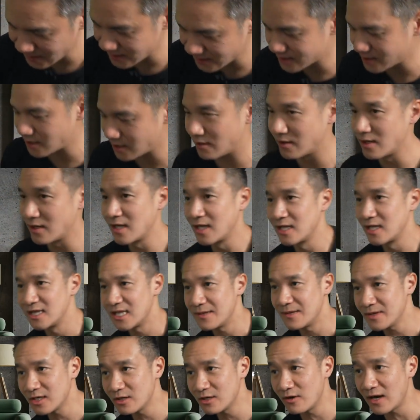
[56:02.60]
So
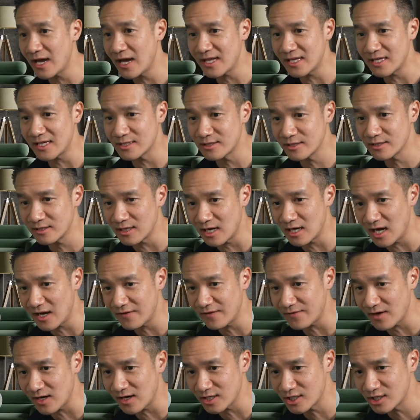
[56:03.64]
let me go ahead and turn
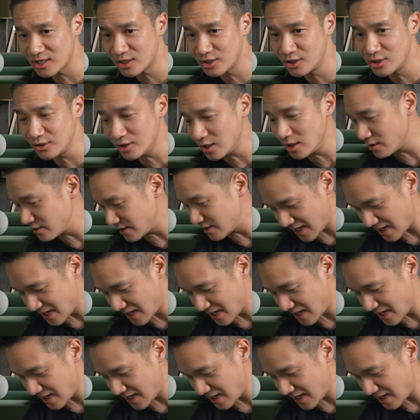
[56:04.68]
off our studio